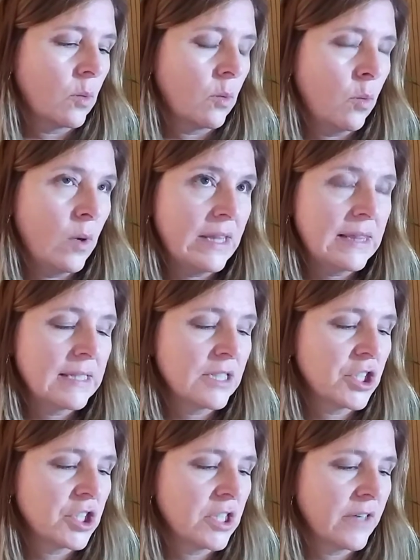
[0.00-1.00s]
with this
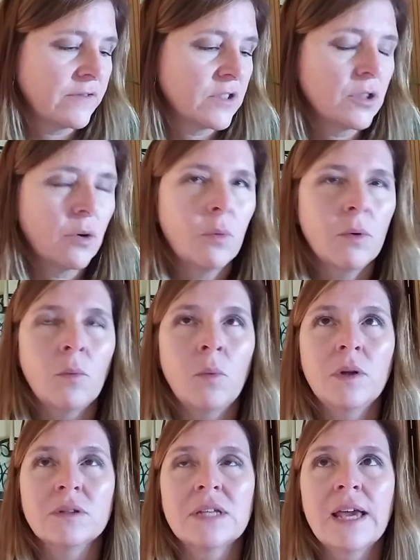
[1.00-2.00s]
shift, you know,
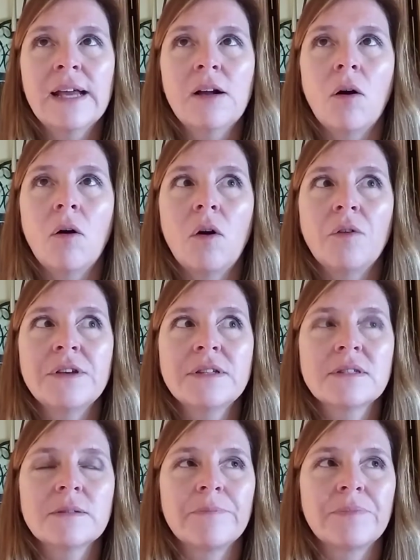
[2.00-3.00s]
we'll take all
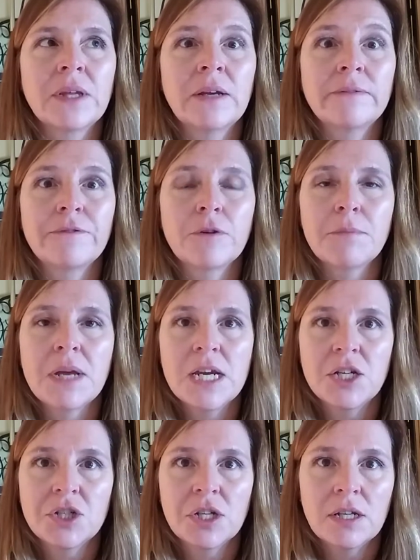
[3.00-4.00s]
this
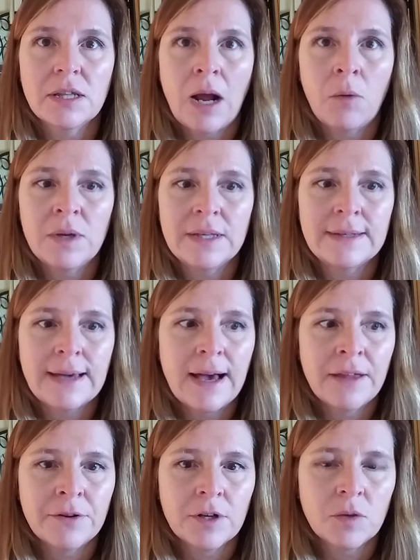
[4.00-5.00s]
information that we
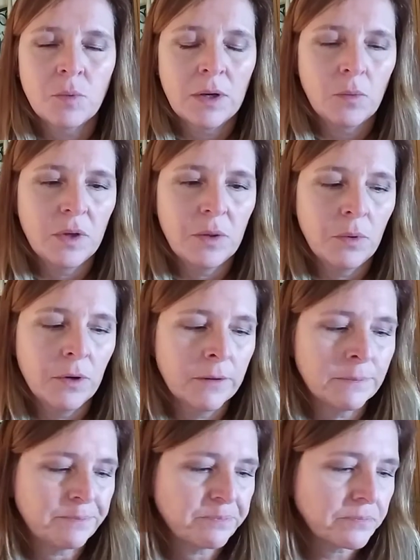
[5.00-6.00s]
gathered when we were,
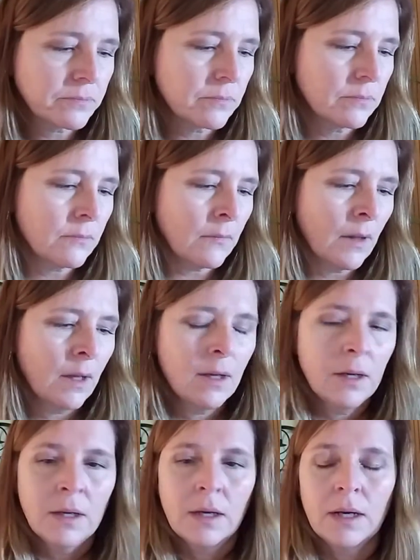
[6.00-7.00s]

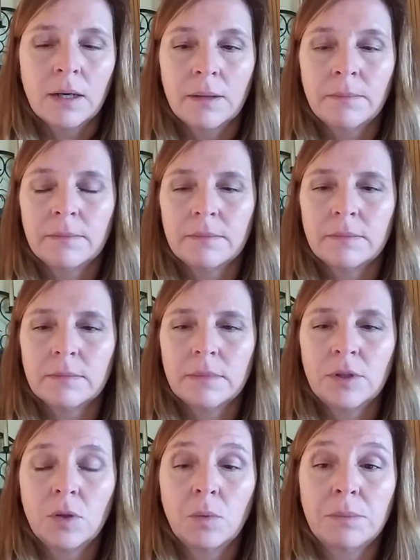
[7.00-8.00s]
um,
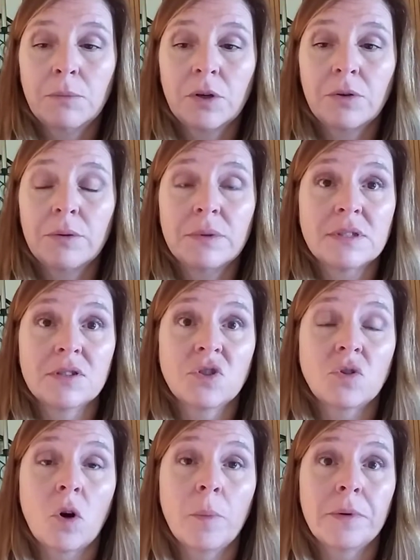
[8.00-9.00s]
you know, when Mercury was in
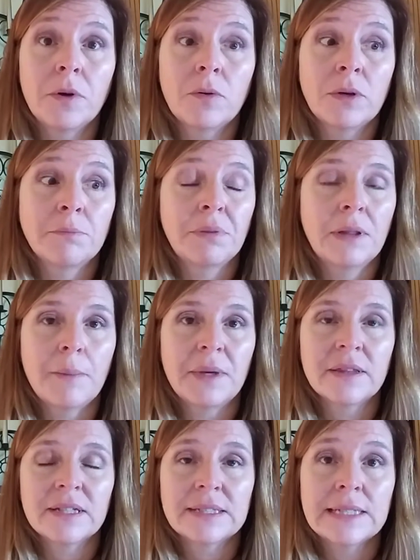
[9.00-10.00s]
Scorpio and
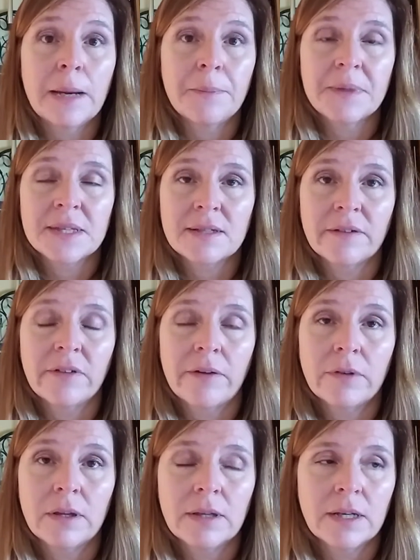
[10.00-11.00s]
plumbing the depths of
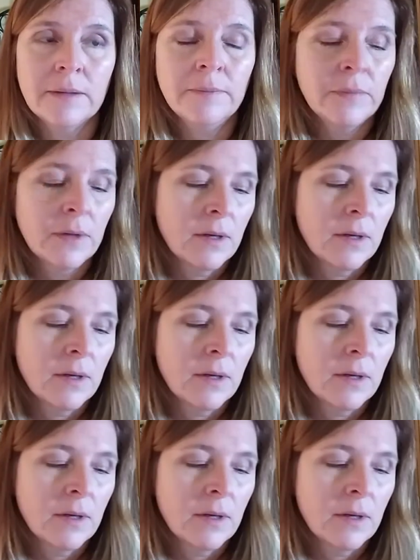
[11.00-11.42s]
everything